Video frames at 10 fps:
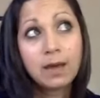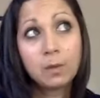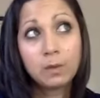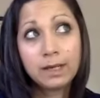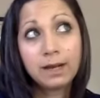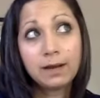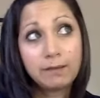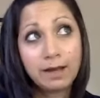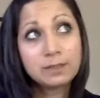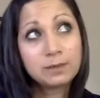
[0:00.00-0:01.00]
We are
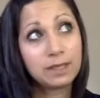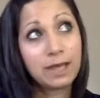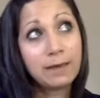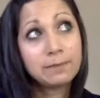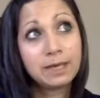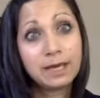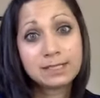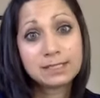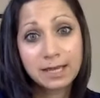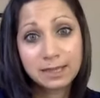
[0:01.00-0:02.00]
not doing that
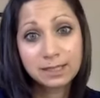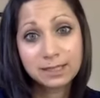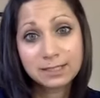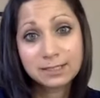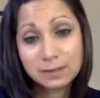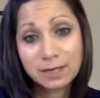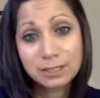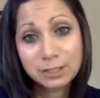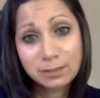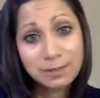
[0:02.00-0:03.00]
because I think the due date
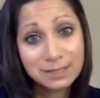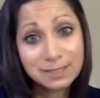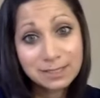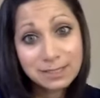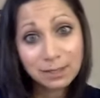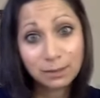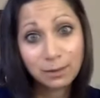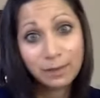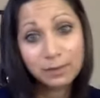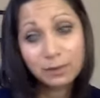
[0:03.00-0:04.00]
should be consistent
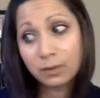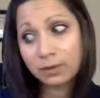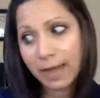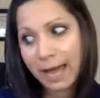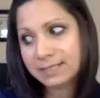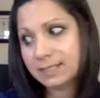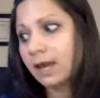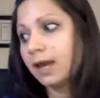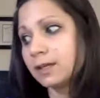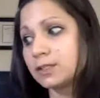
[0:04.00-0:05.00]
throughout the whole class.
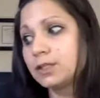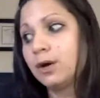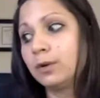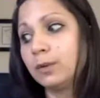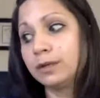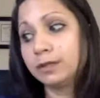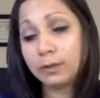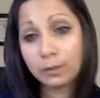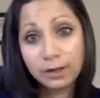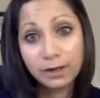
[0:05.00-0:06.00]
So
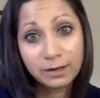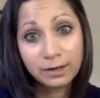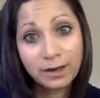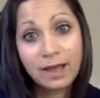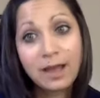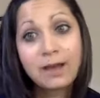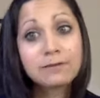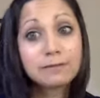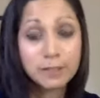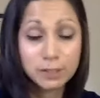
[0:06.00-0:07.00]
your
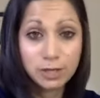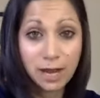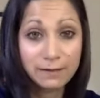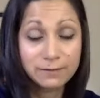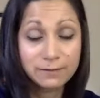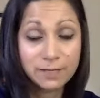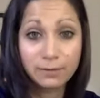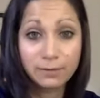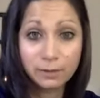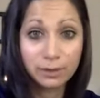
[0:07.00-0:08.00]
first draft
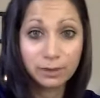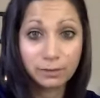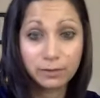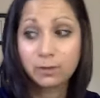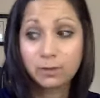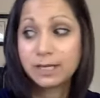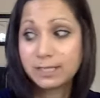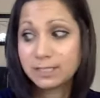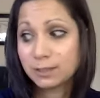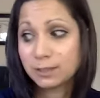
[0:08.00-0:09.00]
of your lit review
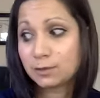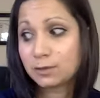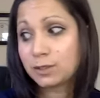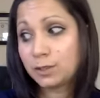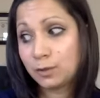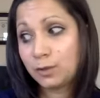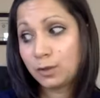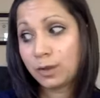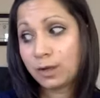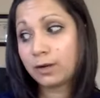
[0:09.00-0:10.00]
is due to
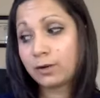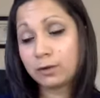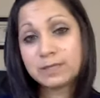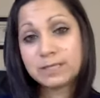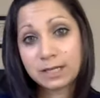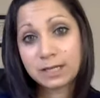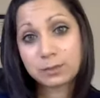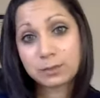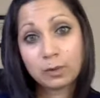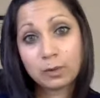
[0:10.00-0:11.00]
your group
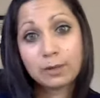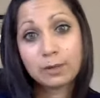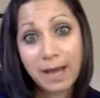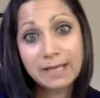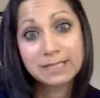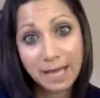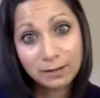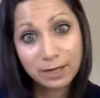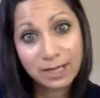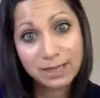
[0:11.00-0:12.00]
discussion board by
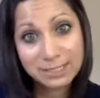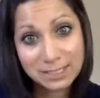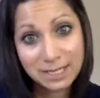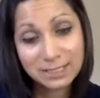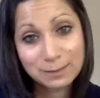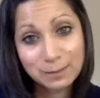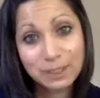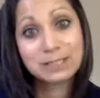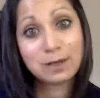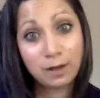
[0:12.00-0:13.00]
Saturday the 6th
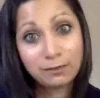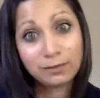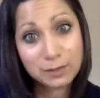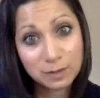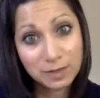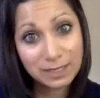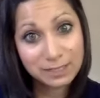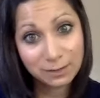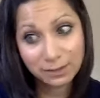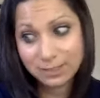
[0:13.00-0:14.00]
because all of our due
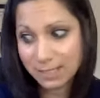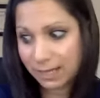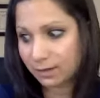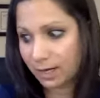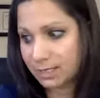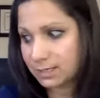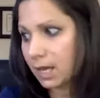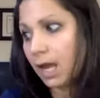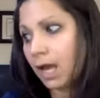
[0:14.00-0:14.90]
dates are on Saturdays.